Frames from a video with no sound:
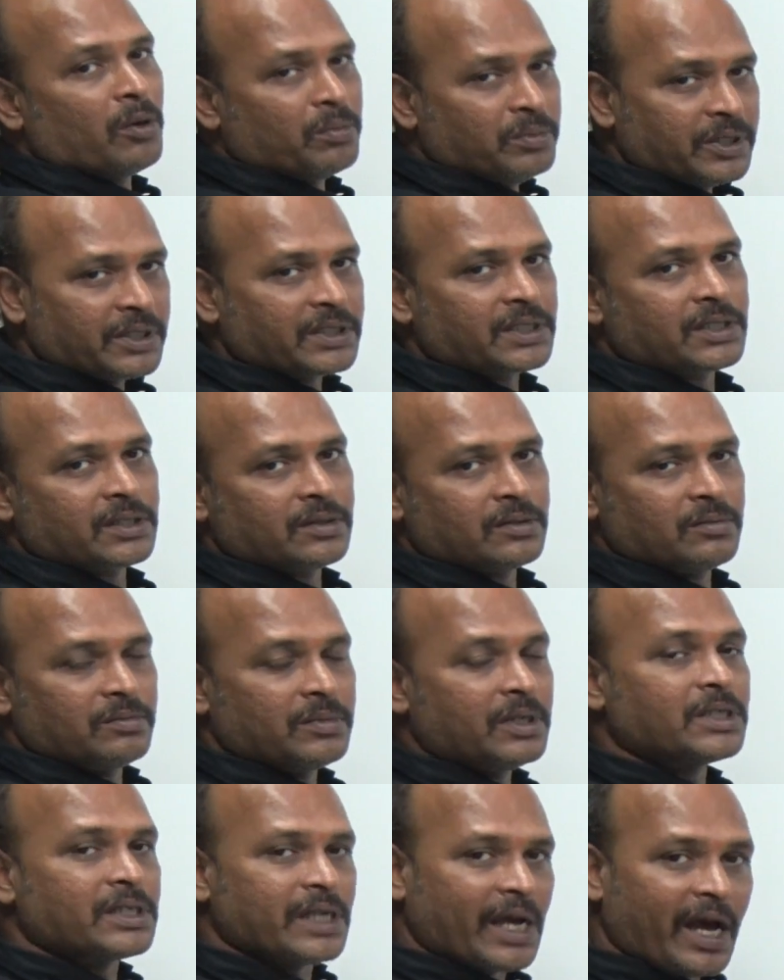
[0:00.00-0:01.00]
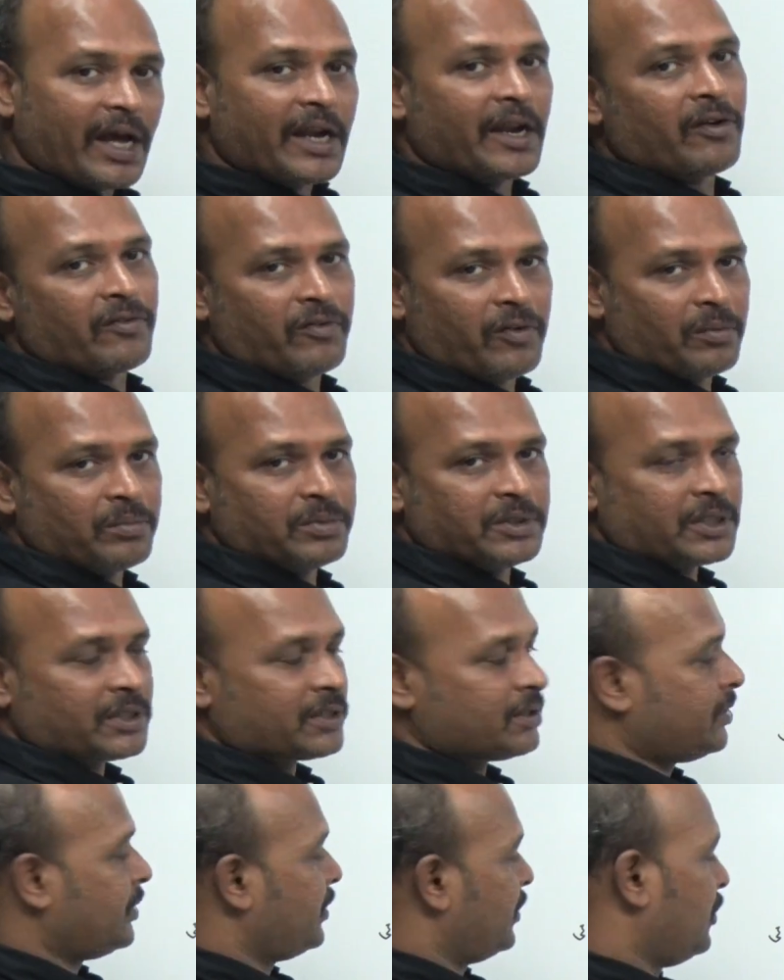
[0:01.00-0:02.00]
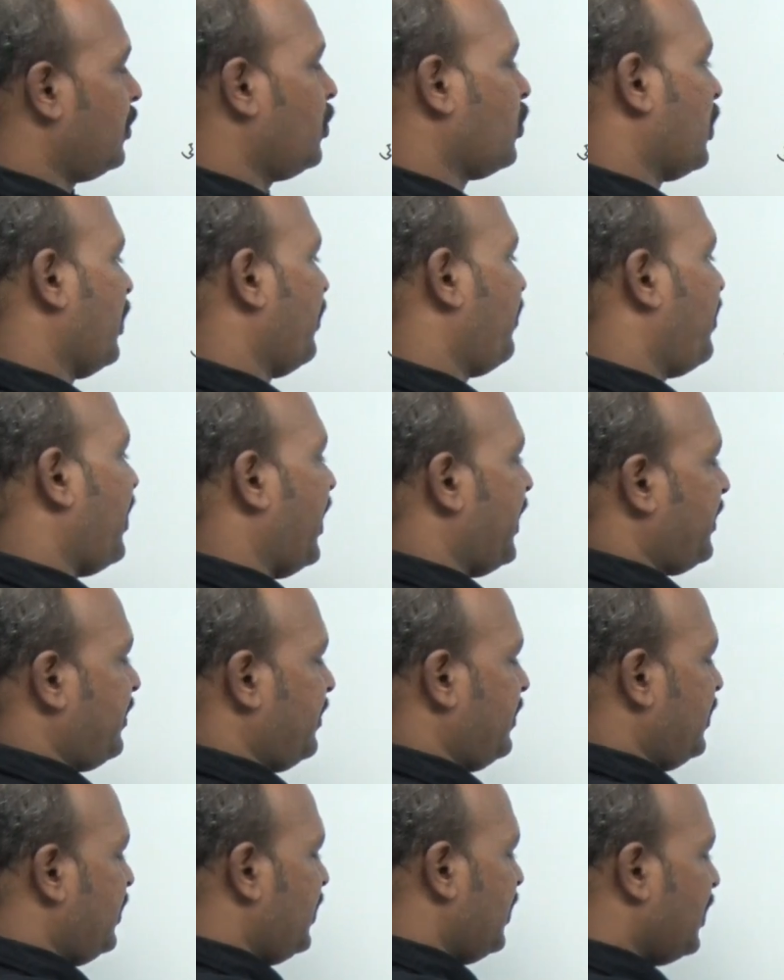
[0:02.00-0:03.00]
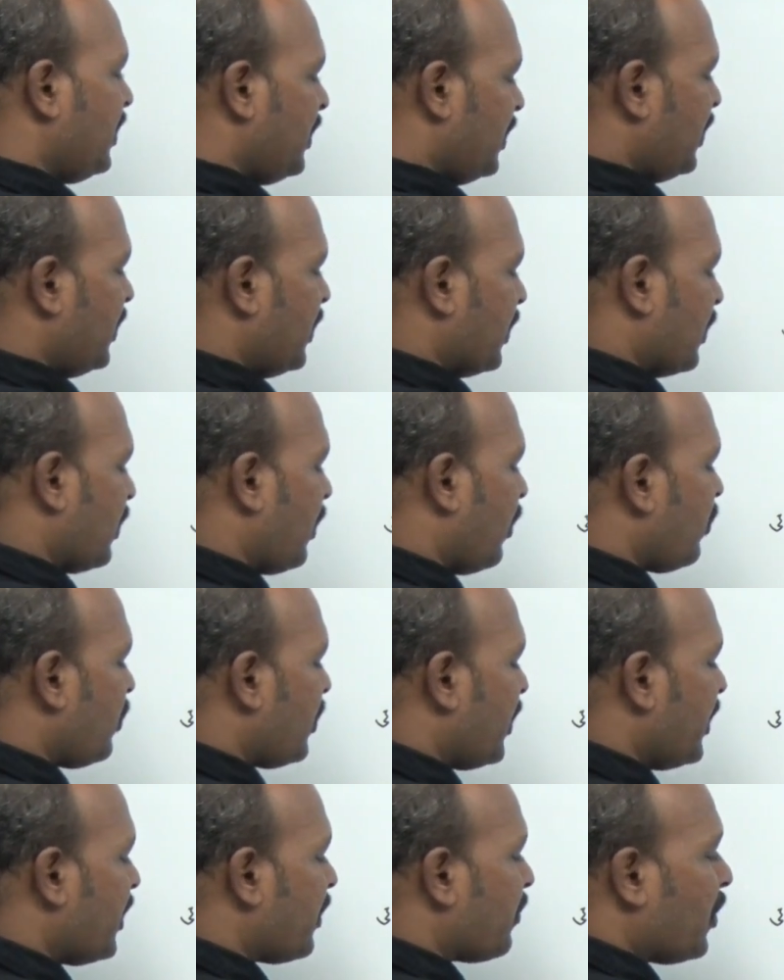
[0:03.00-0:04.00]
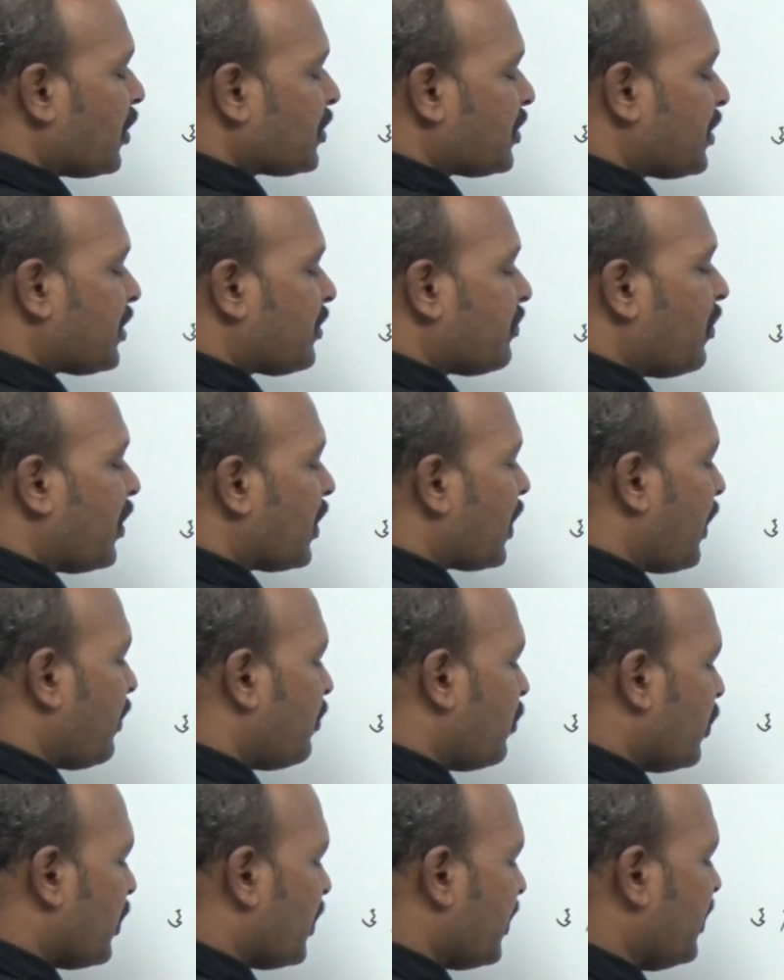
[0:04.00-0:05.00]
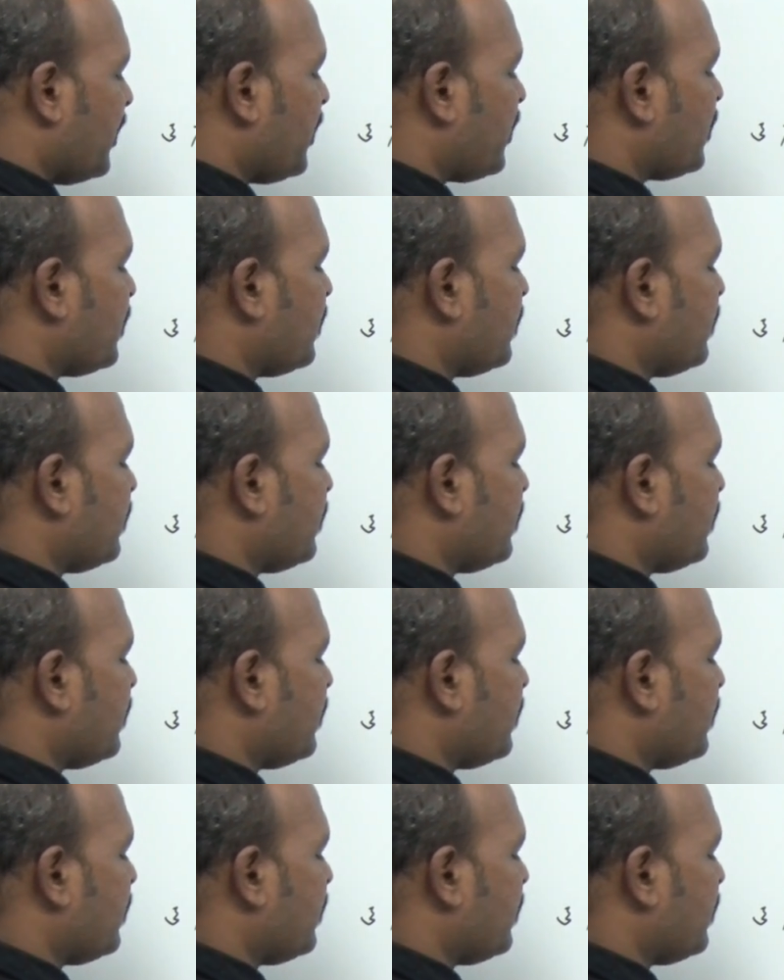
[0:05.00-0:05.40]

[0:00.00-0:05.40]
objects, means array of object. Okay, fine. Now here watch it, what I am doing here,